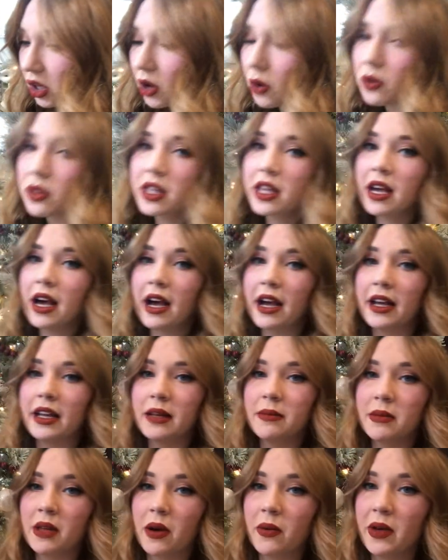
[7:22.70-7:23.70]
clothing
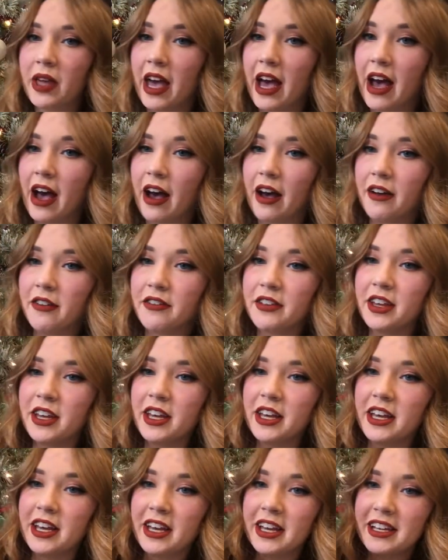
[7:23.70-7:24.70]
item that we have
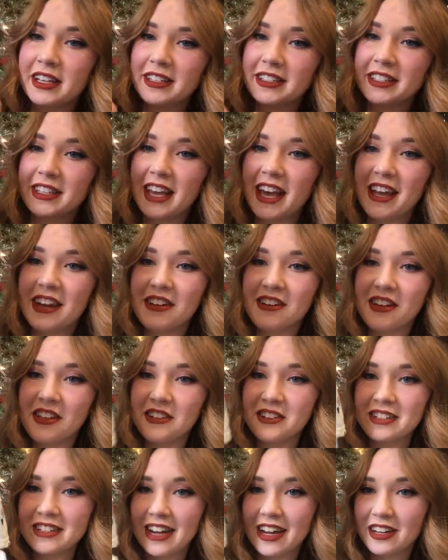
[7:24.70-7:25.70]
is, again,
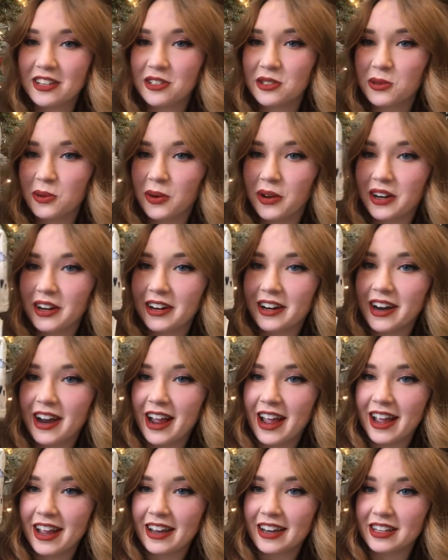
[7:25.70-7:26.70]
another dinosaur,
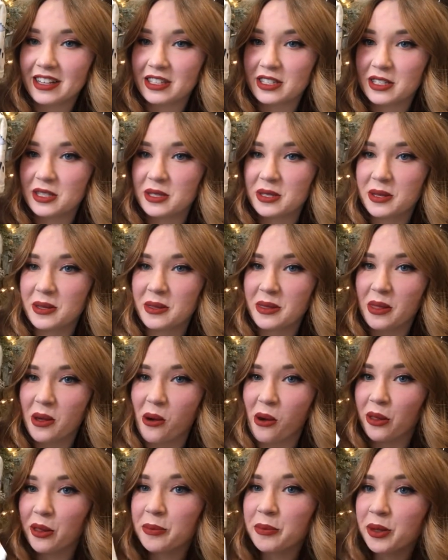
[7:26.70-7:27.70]
and it's
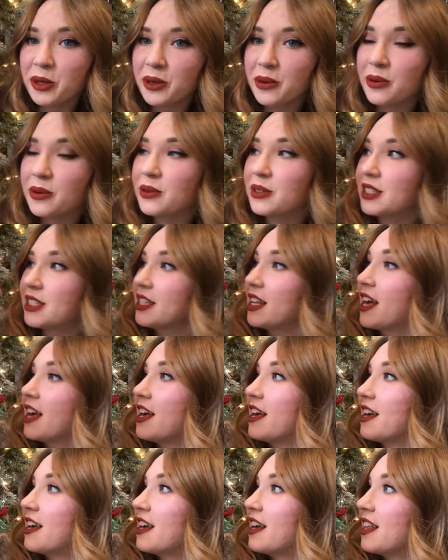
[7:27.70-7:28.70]
all the blues
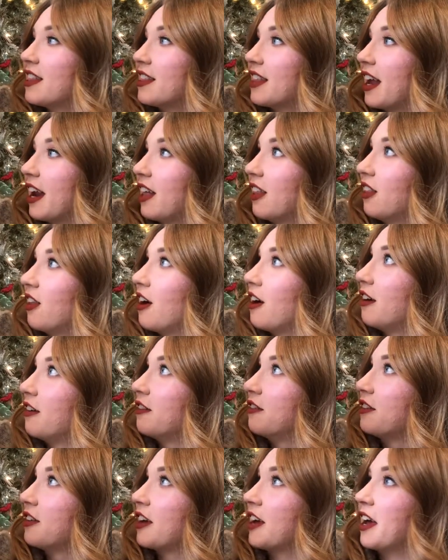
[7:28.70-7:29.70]
that I
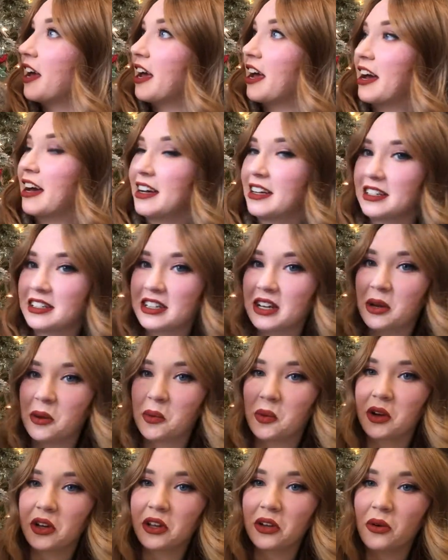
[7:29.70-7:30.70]
love and I
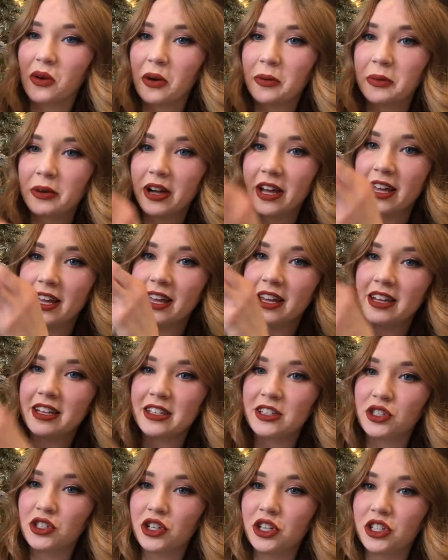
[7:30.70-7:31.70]
want to incorporate in
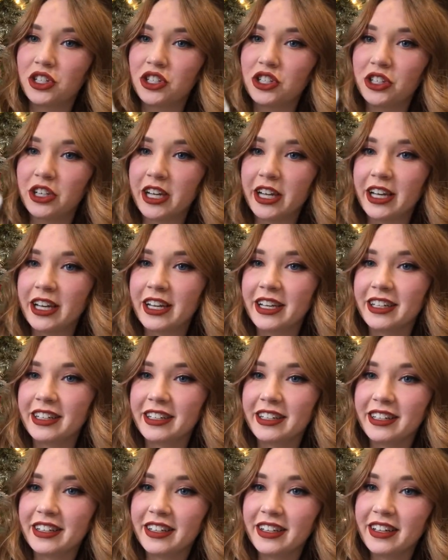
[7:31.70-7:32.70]
his nursery.
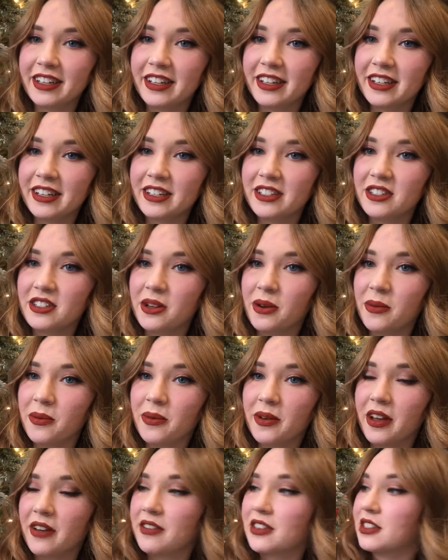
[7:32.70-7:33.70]
So
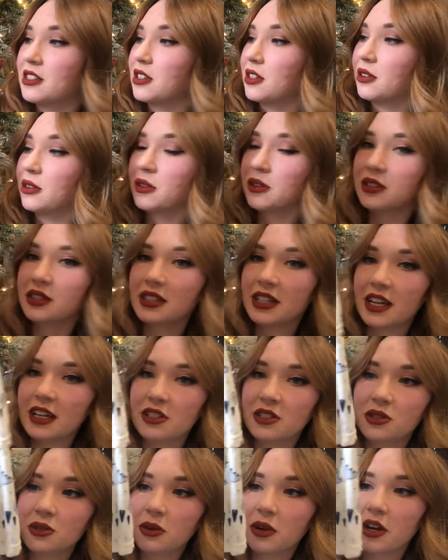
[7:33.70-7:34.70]
we have this little
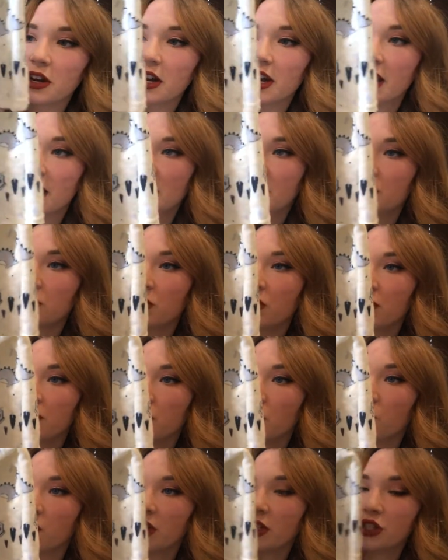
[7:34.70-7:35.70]
dinosaur, and it's more of a
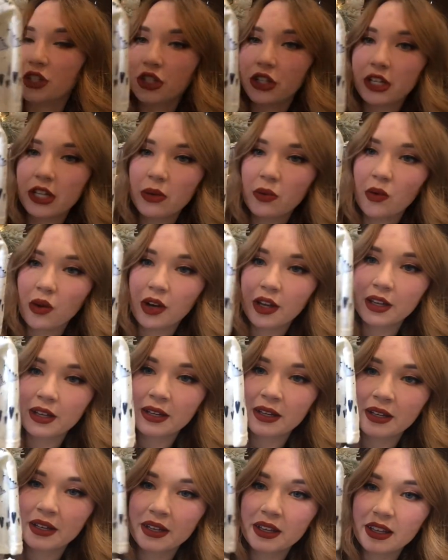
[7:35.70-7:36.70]
wintry
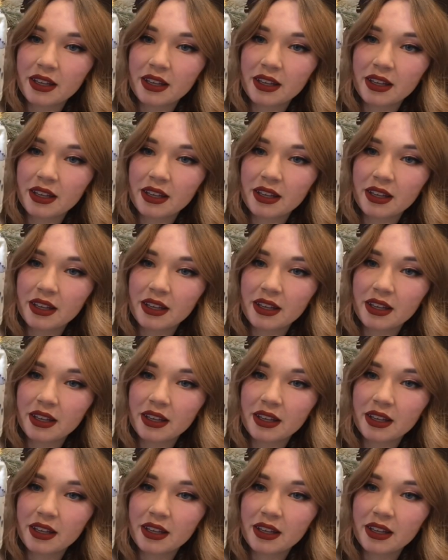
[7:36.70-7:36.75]
one,